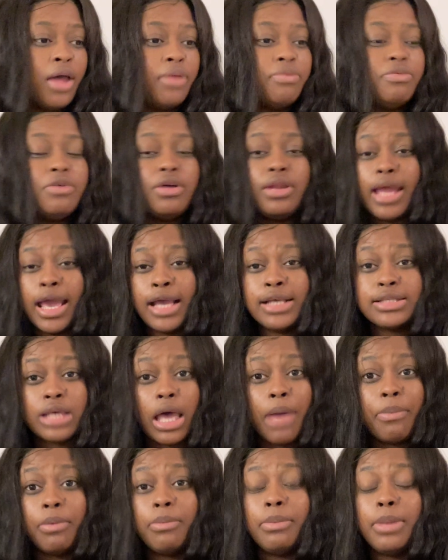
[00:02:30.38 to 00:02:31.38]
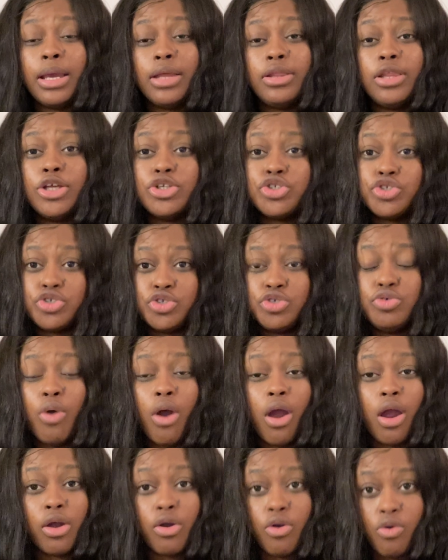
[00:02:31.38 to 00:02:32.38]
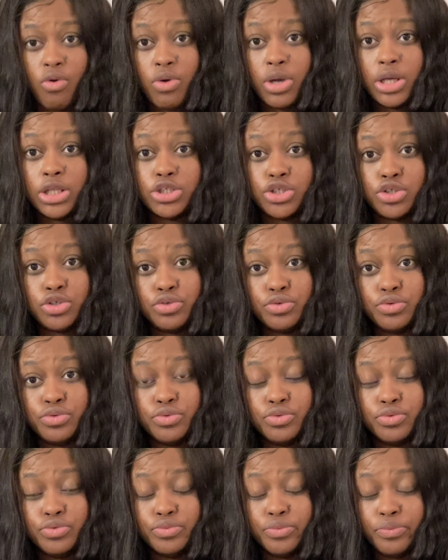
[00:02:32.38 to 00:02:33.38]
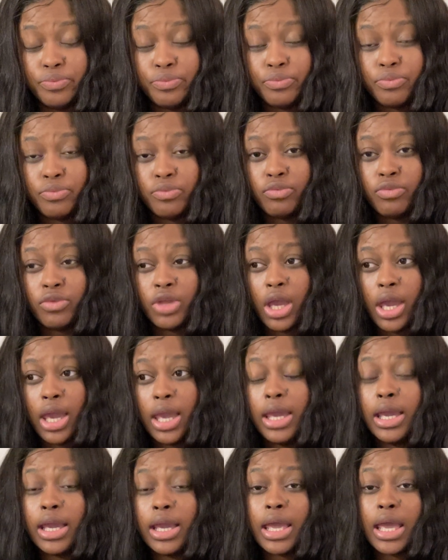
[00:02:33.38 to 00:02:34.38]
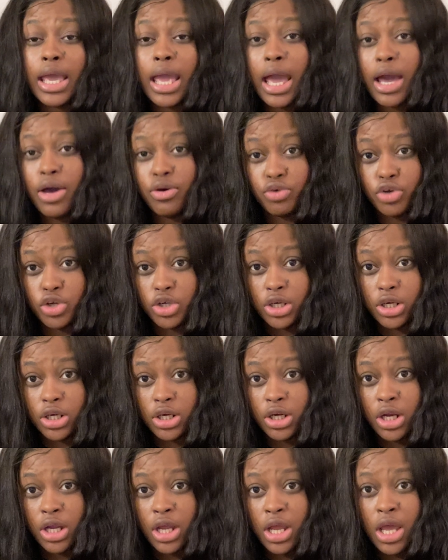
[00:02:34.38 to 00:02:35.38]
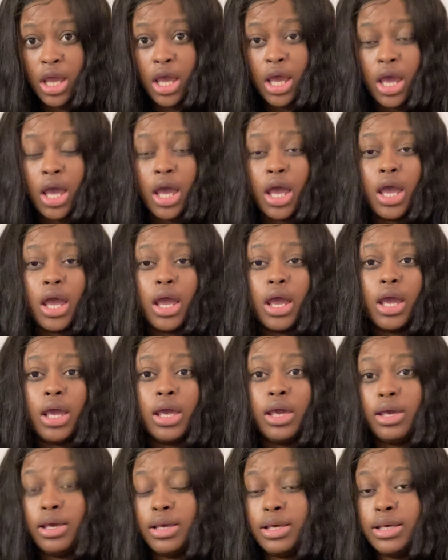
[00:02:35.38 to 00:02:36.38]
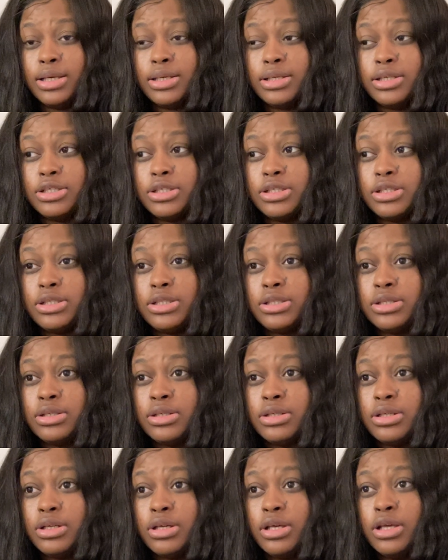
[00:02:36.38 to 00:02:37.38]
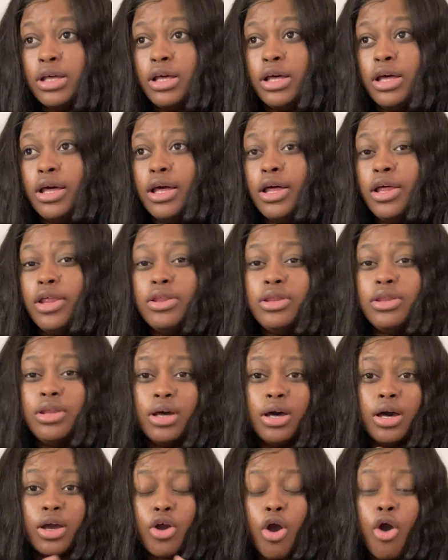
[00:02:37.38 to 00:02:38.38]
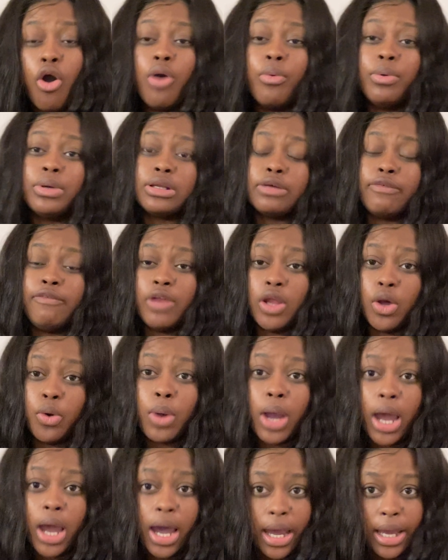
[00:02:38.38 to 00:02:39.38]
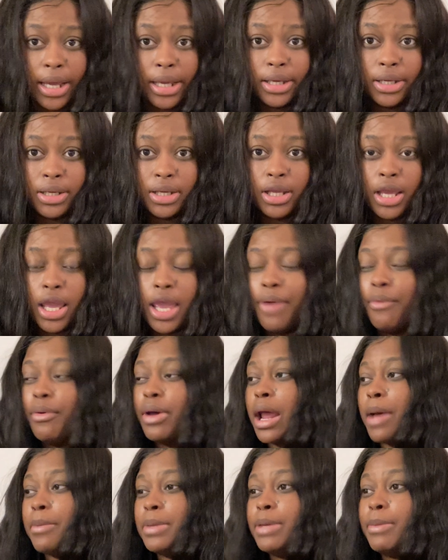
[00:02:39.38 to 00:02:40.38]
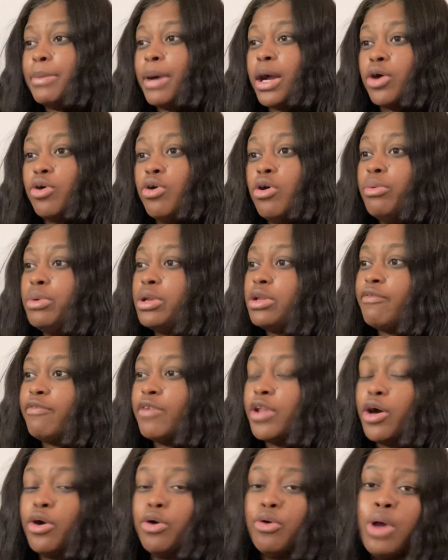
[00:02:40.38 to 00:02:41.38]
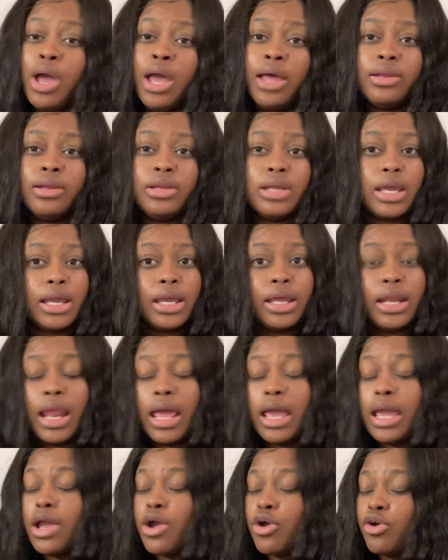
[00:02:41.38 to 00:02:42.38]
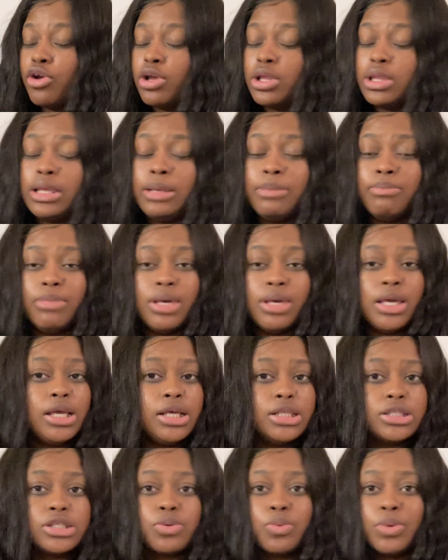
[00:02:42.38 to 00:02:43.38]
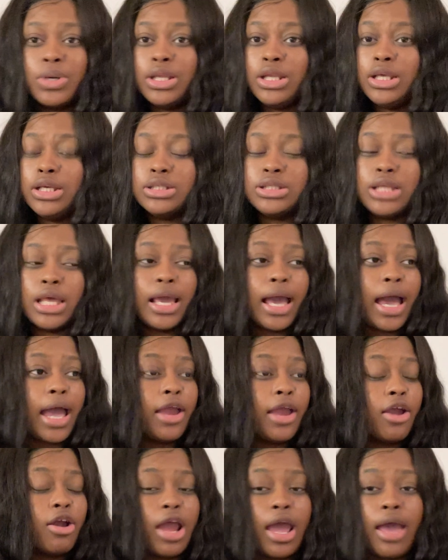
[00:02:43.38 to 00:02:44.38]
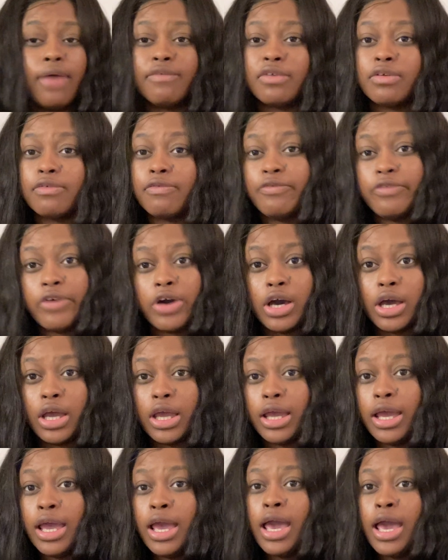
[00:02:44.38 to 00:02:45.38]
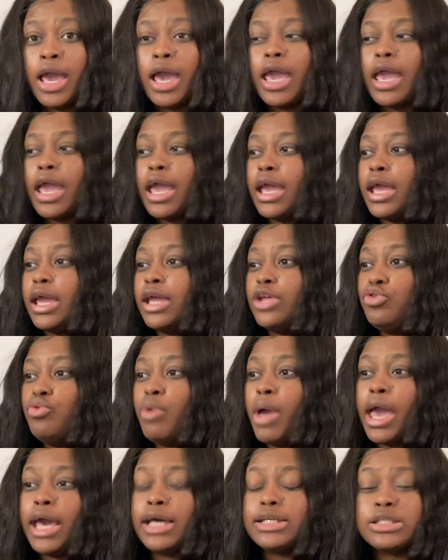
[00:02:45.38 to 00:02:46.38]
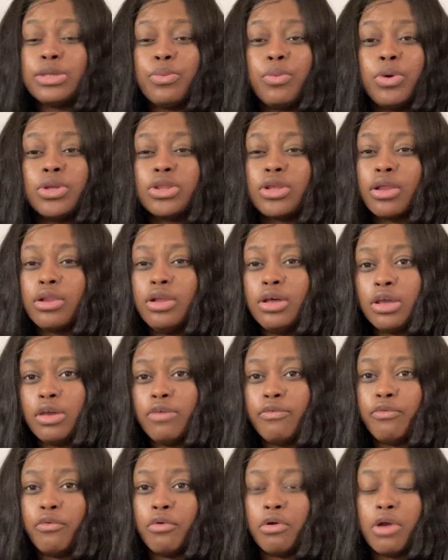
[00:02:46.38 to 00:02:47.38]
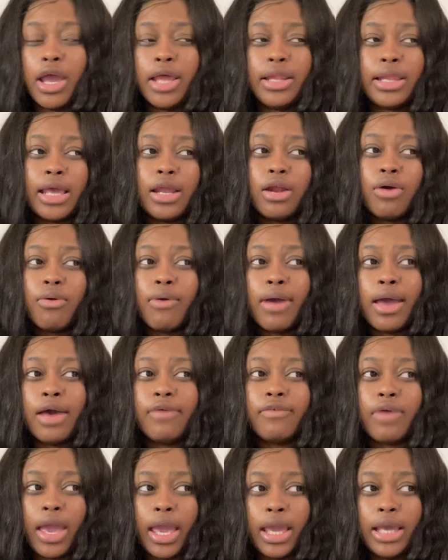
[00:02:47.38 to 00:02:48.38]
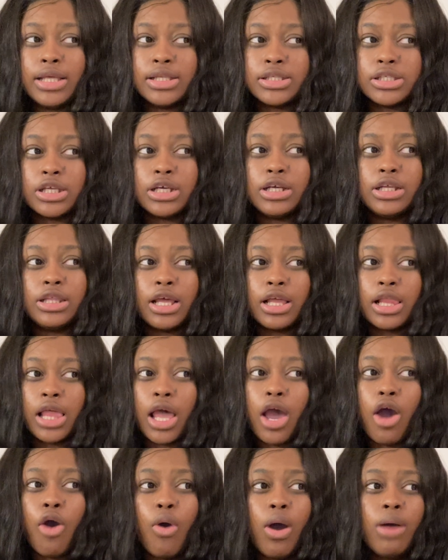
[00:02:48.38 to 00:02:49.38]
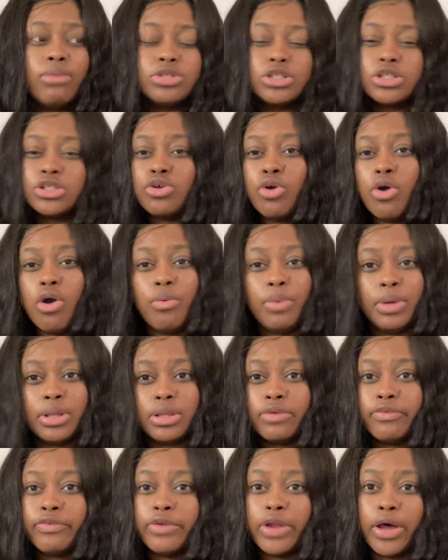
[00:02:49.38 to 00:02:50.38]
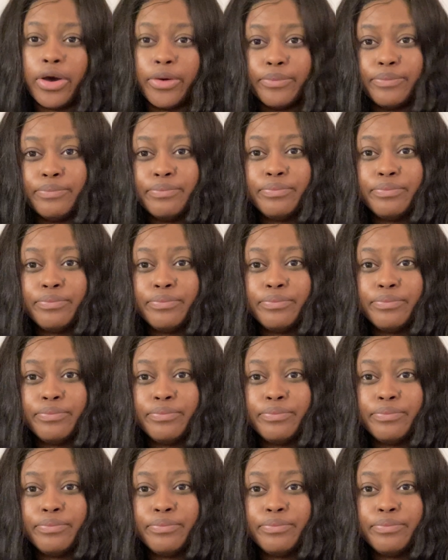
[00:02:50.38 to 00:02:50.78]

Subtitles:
The next type of man that you are going to encounter is the going with the flow guy. And what I mean by going with the flow, they in their early, mid-20s, they out here having fun, and you ask them what they're looking for, and they don't have an answer. They're like, oh, I'm just going with the flow.